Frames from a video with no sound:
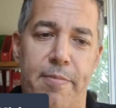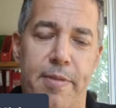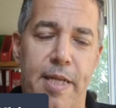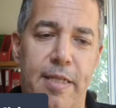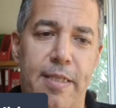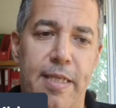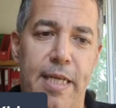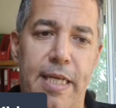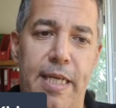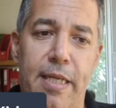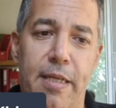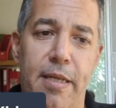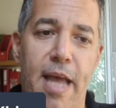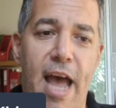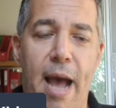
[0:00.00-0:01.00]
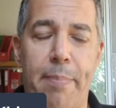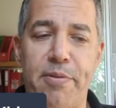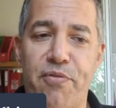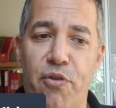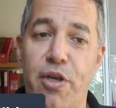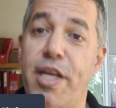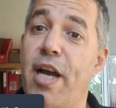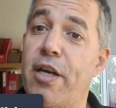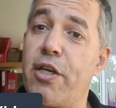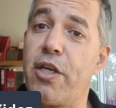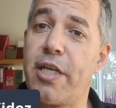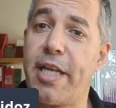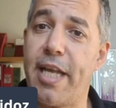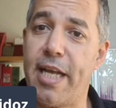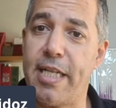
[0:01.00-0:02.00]
the apps for
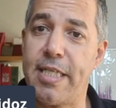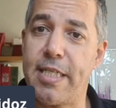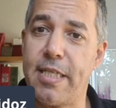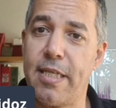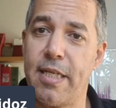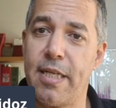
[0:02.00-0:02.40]
younger kids